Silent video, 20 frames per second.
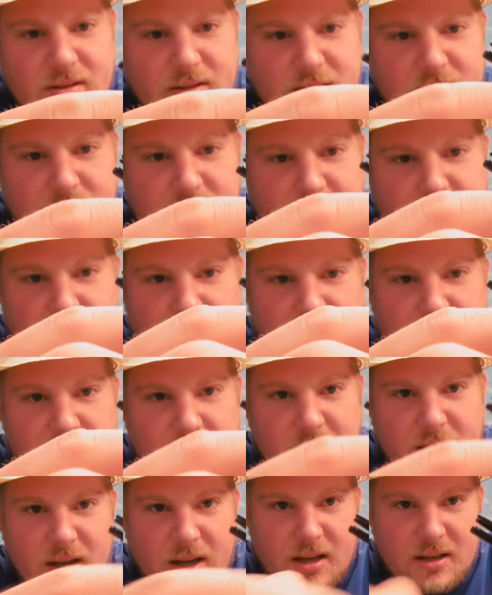it's kind of
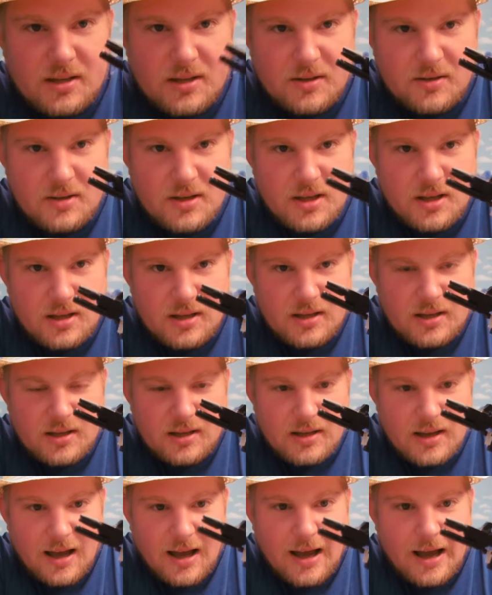a unique
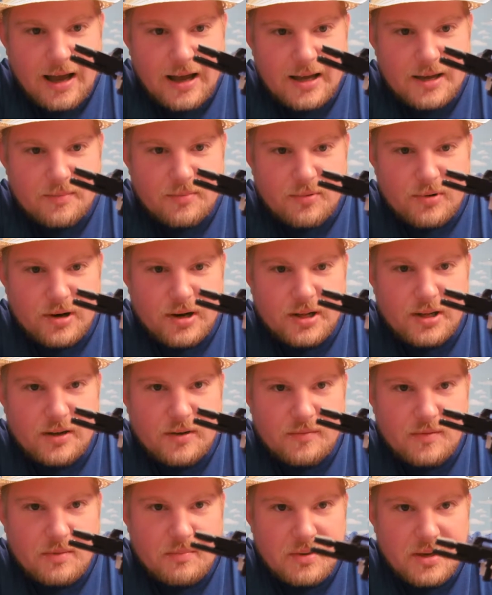hybrid
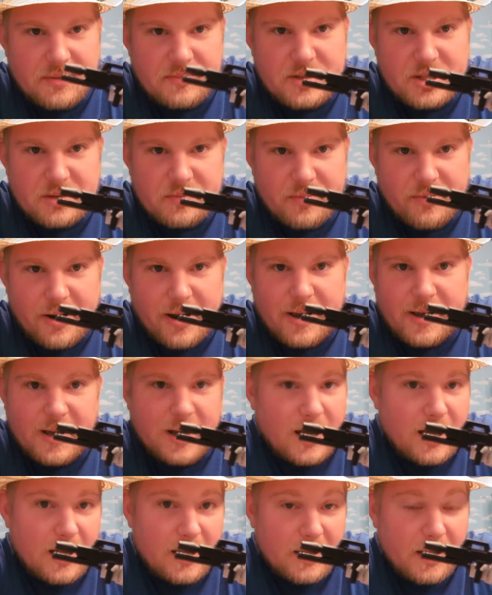of the beam spray
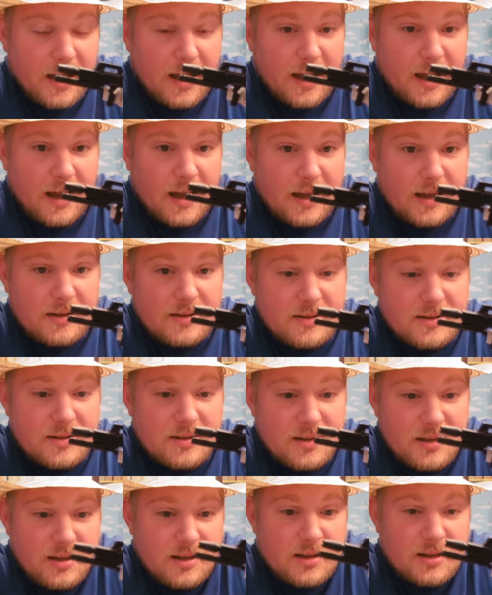gun and
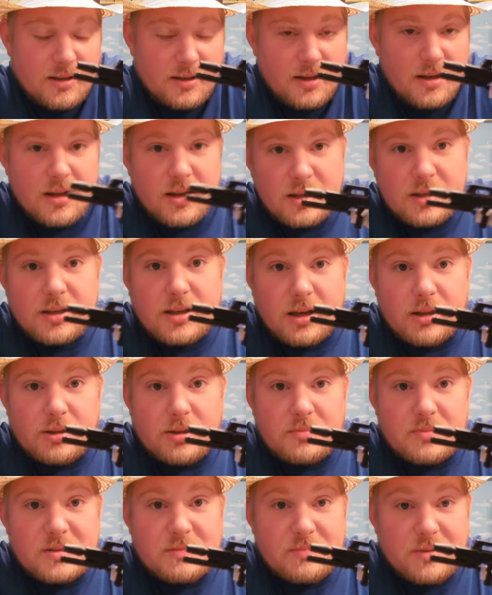the
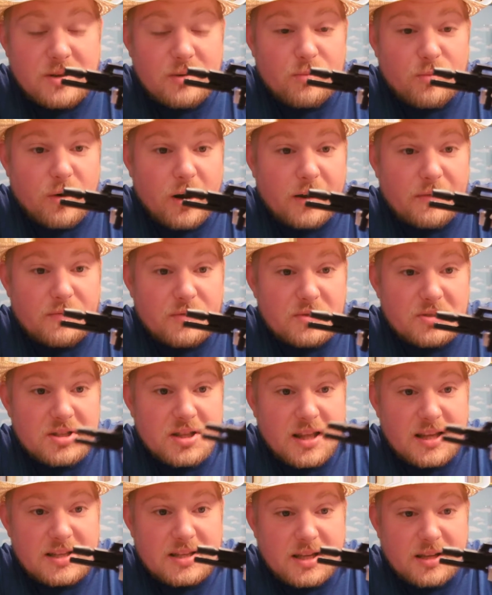Gundam's beam rifle,
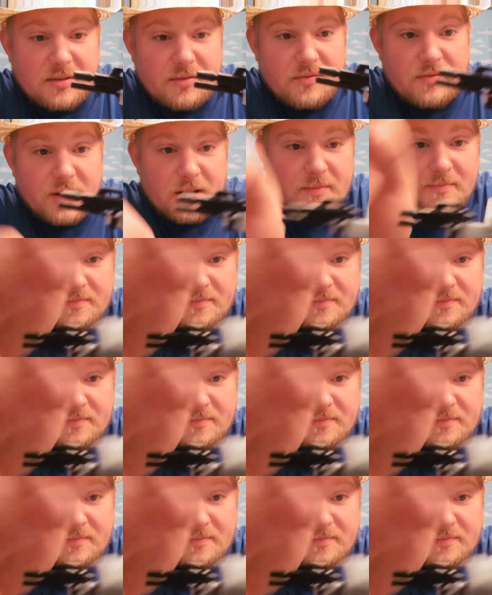so that's kind of fun.